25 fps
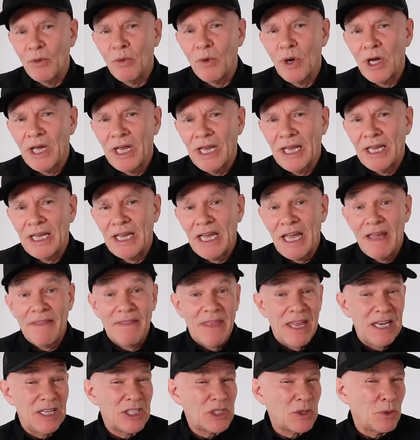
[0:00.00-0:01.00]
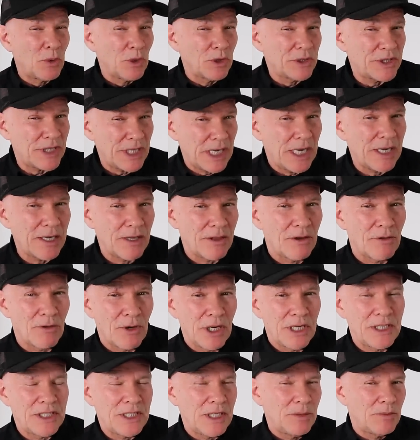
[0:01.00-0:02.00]
away. And then towards the end of the
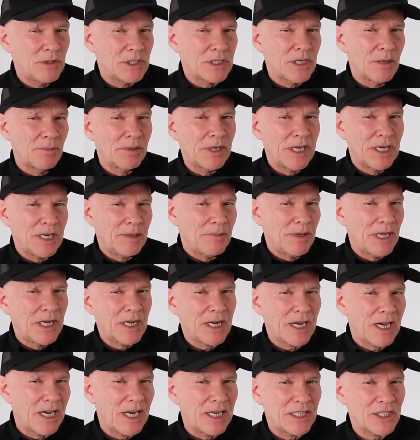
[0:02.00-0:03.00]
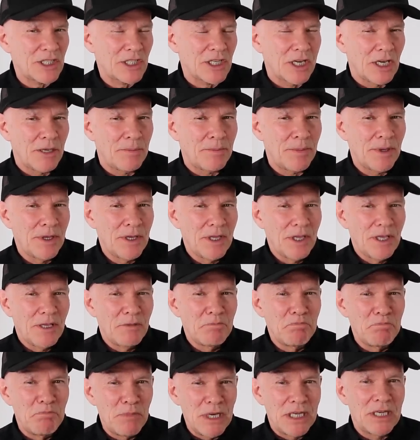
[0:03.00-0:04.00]
race, he was complaining about clutch slip
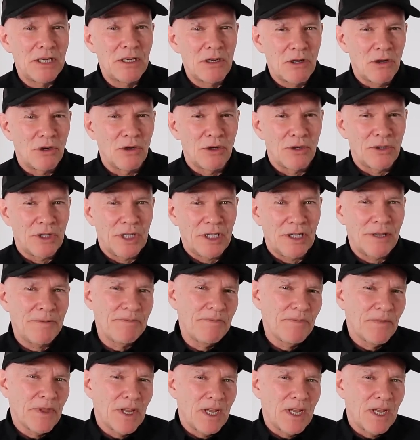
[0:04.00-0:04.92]
mid-corner.